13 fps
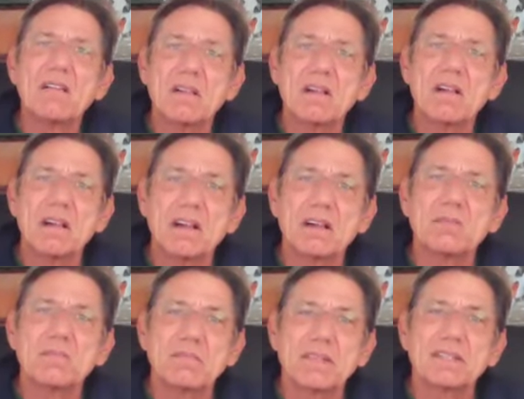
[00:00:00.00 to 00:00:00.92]

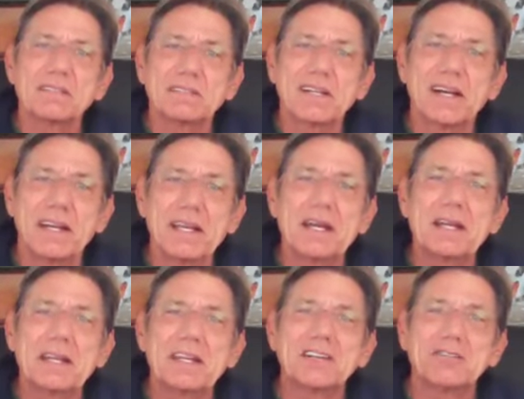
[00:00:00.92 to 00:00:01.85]
I got
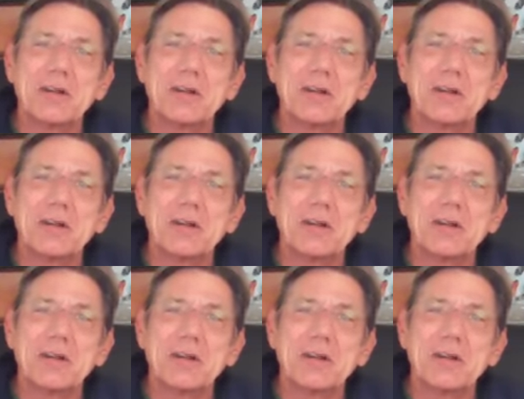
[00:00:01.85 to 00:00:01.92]
to give